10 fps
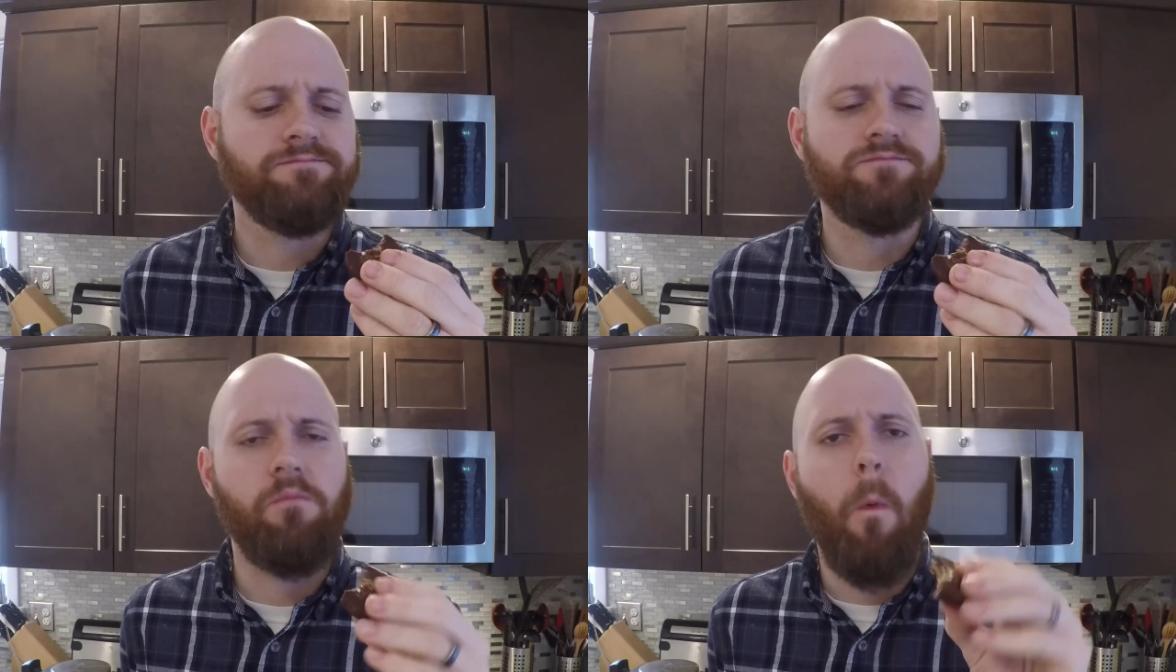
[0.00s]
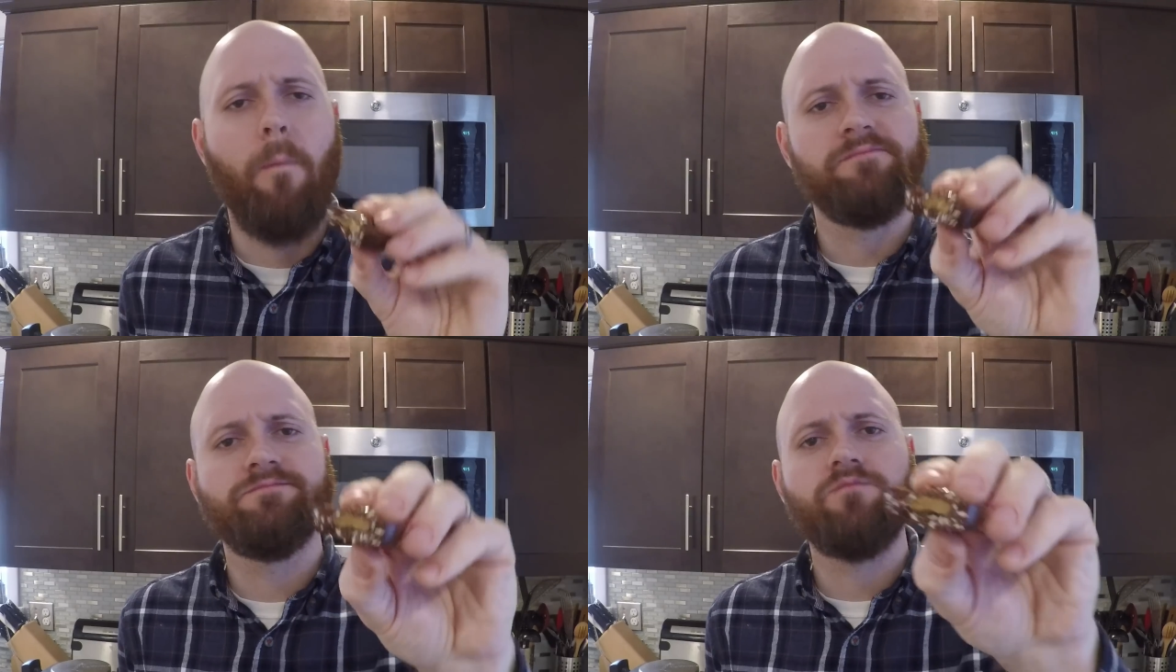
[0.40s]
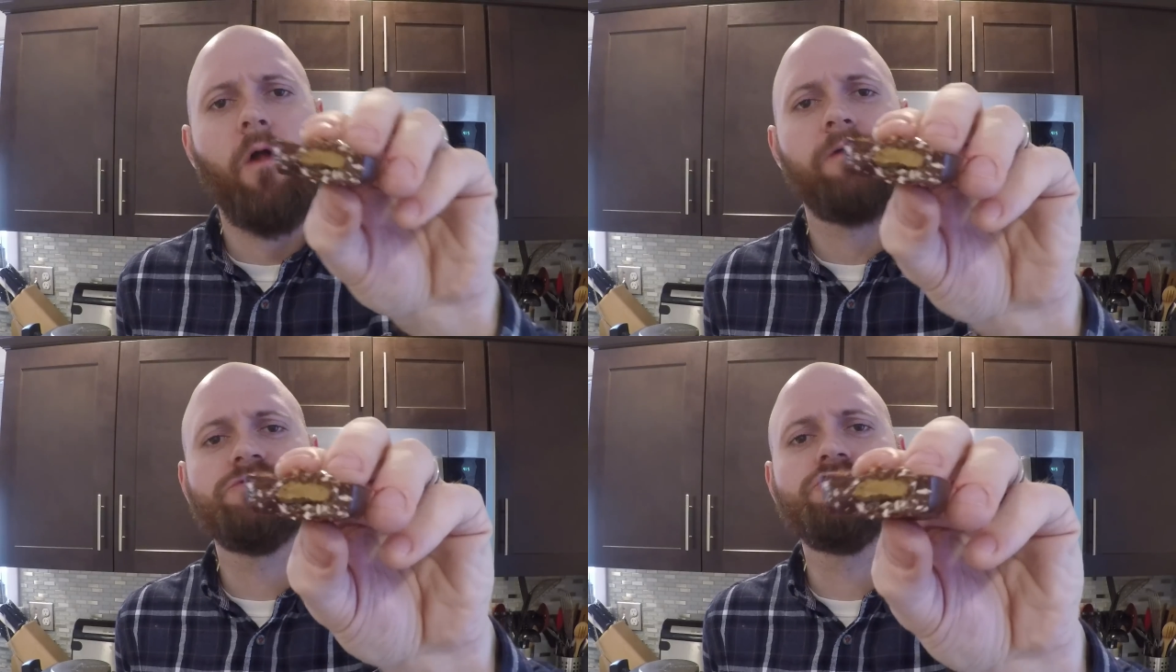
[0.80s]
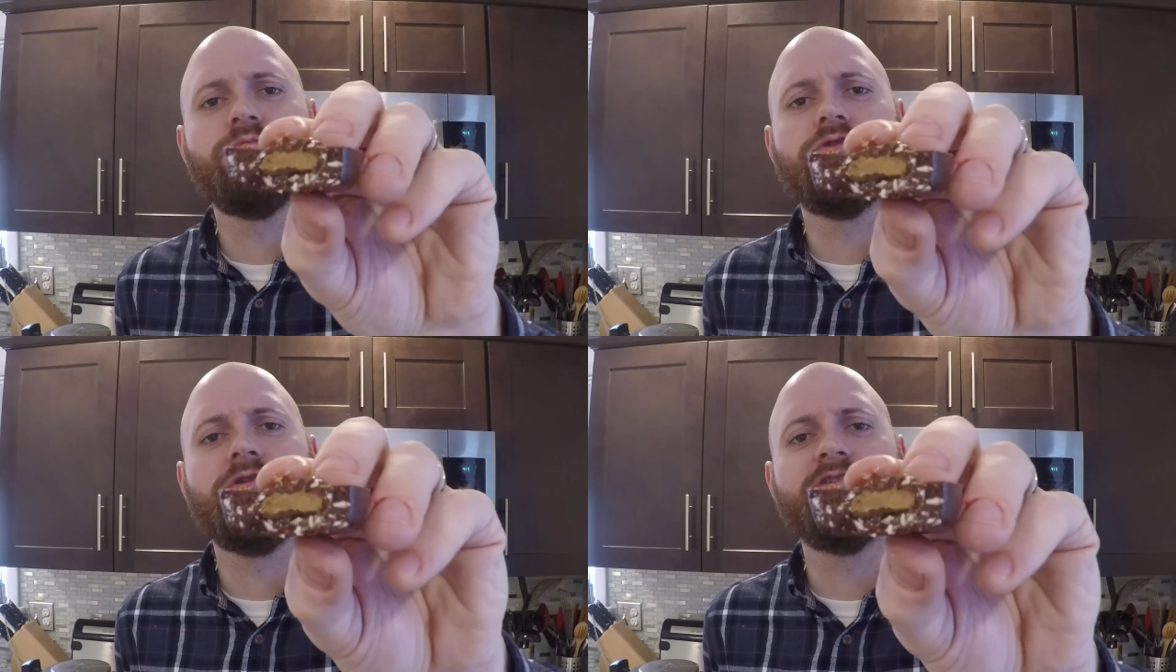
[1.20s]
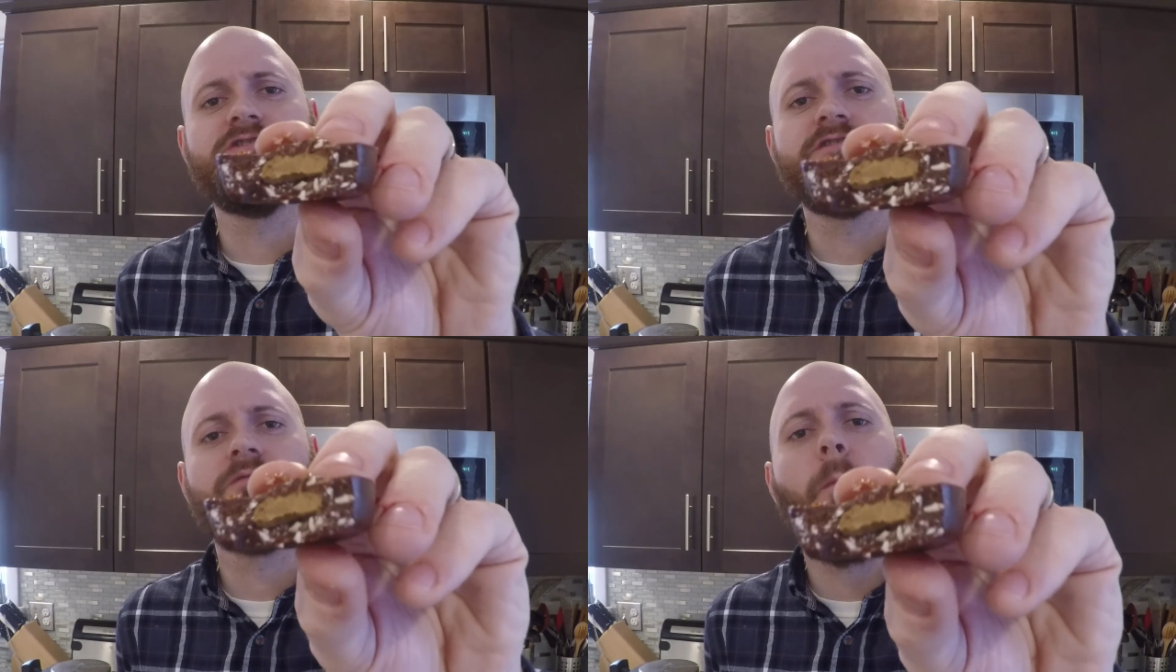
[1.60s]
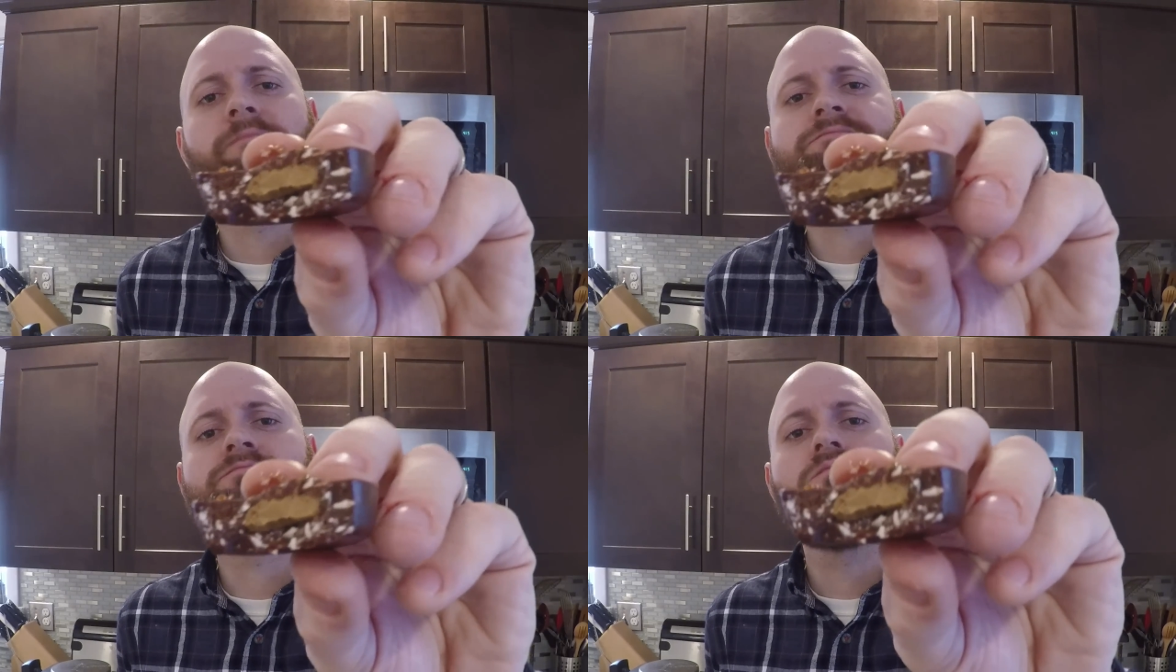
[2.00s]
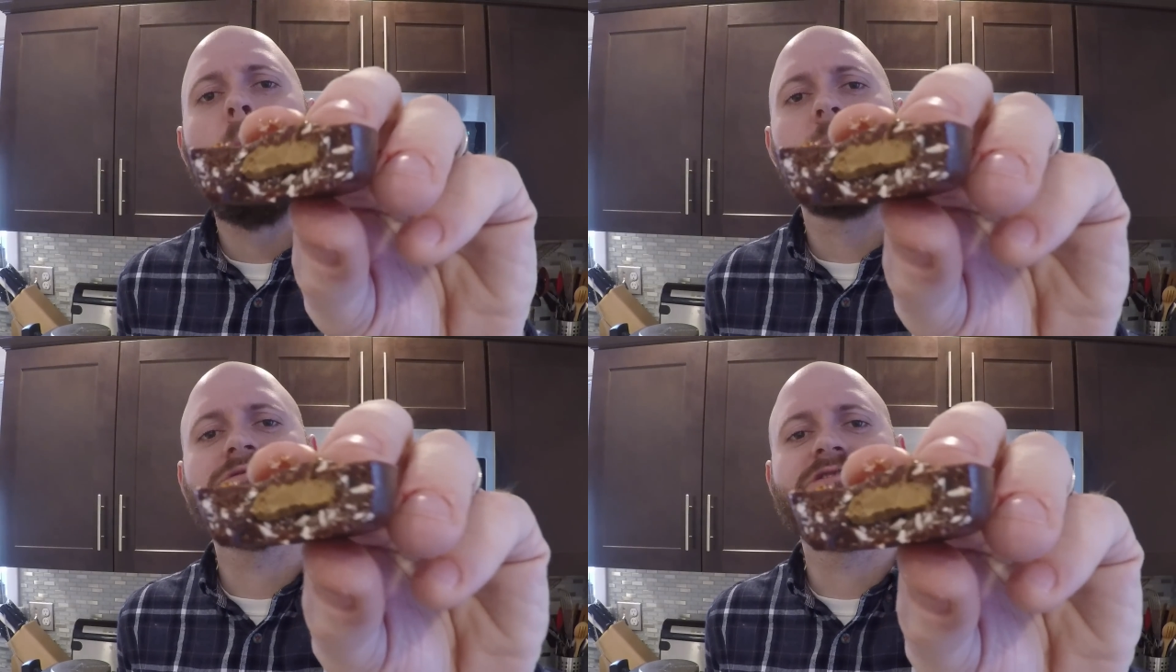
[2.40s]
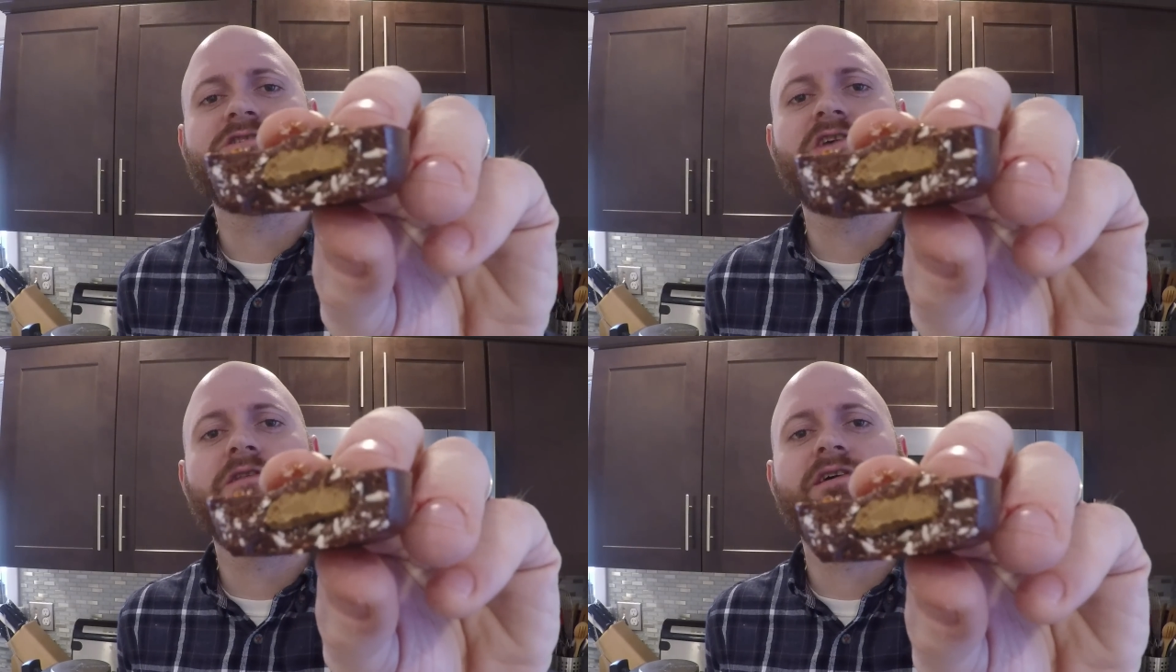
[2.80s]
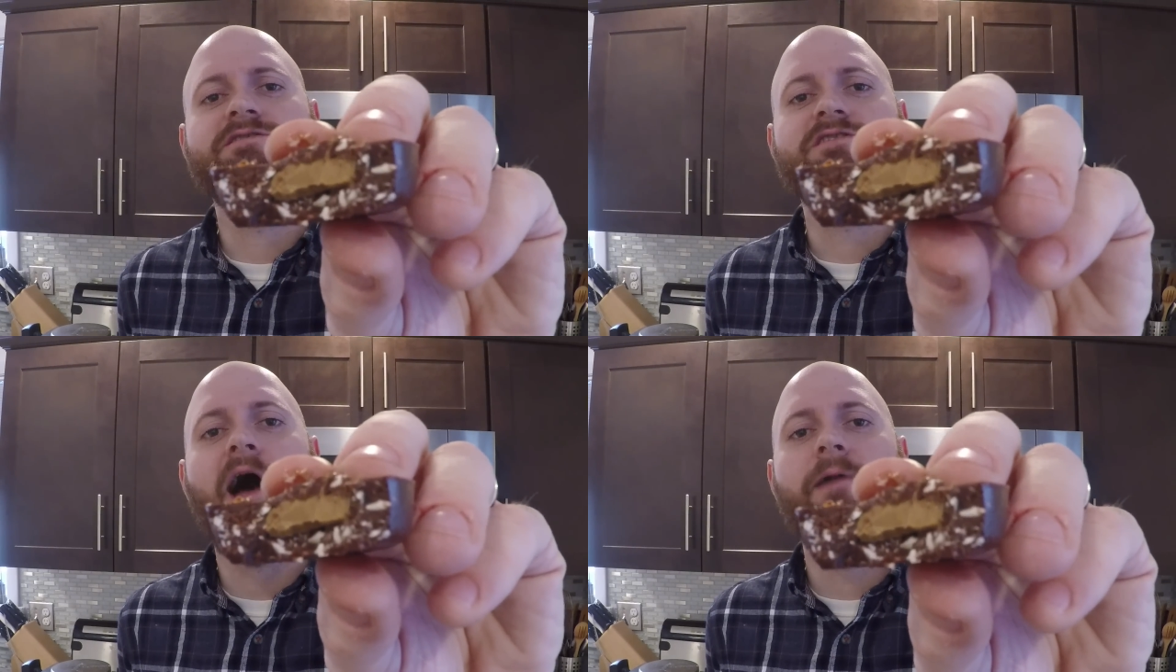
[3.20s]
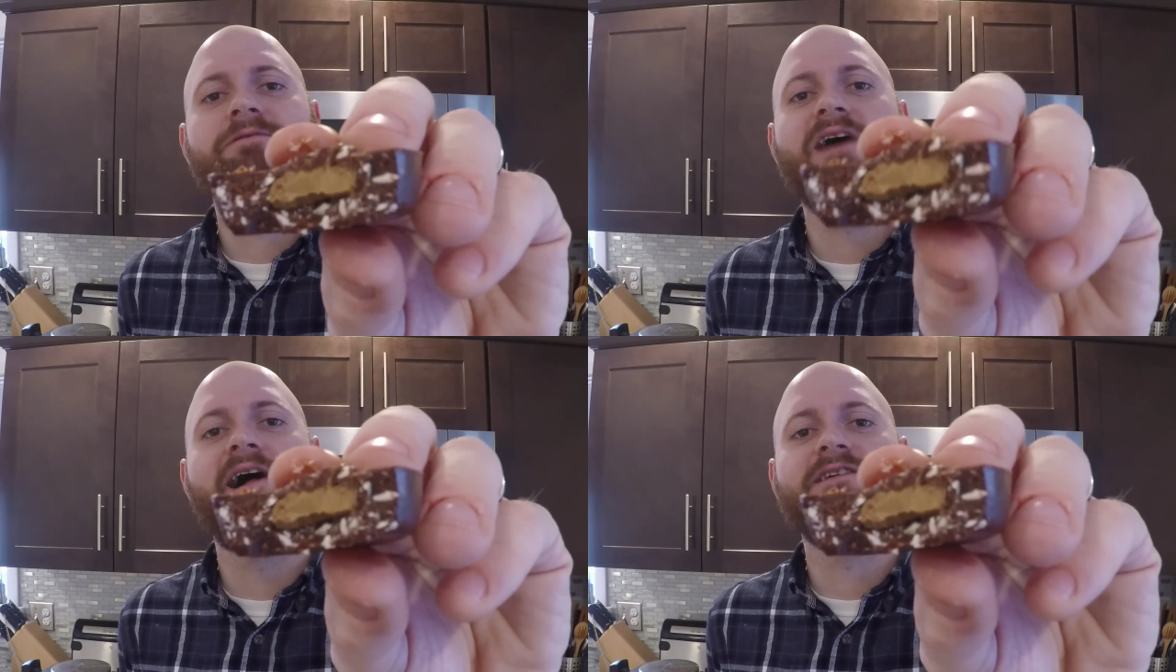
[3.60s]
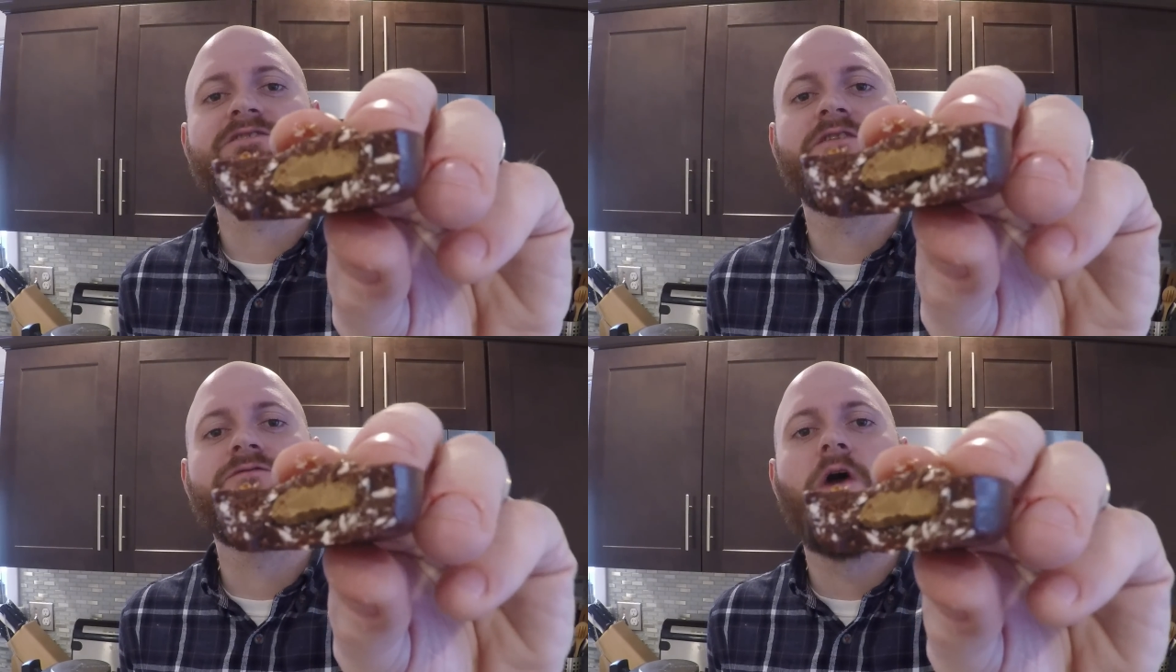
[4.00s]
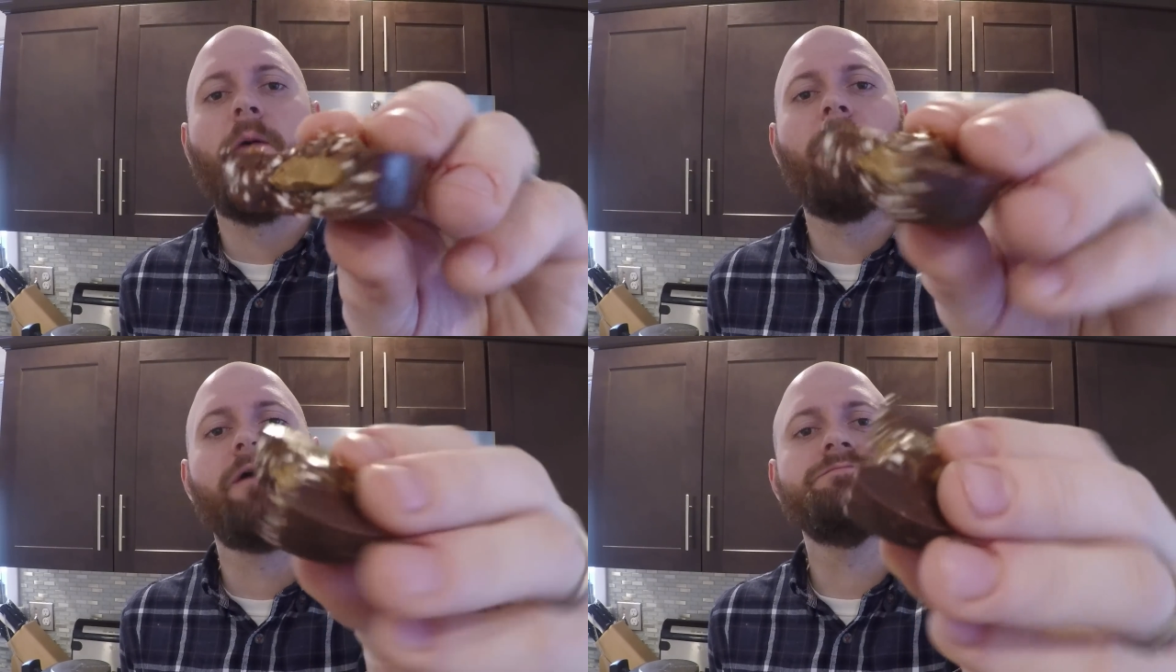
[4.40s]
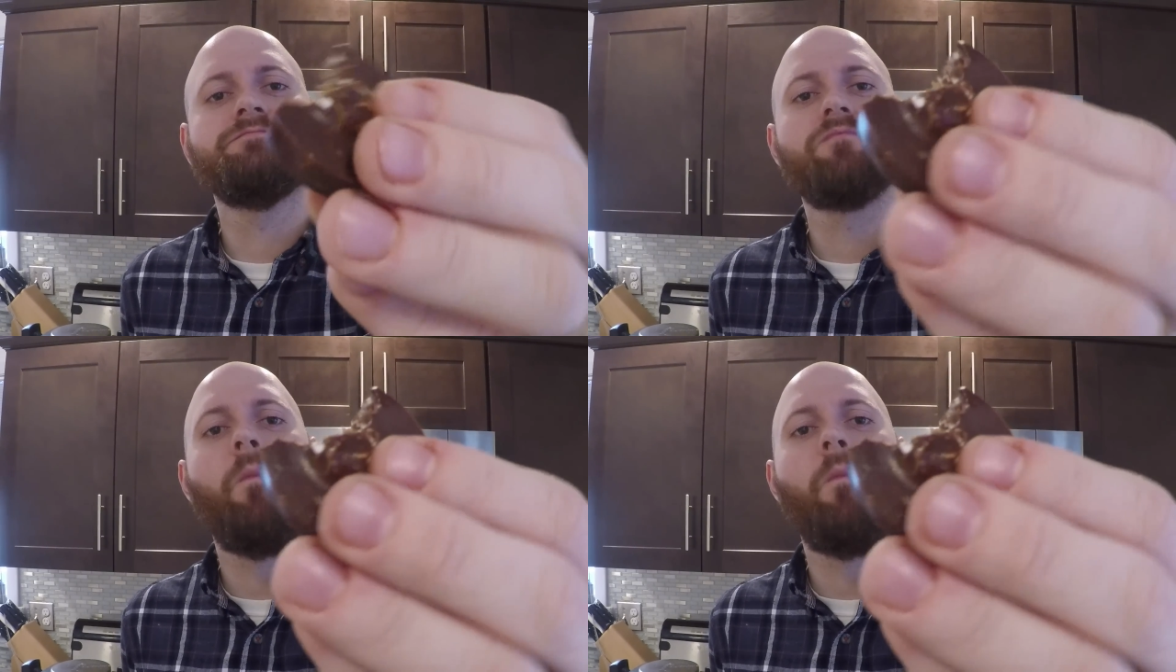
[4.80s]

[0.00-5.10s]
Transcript: Mmm, super delicious. You can see on the inside, we've got that sunflower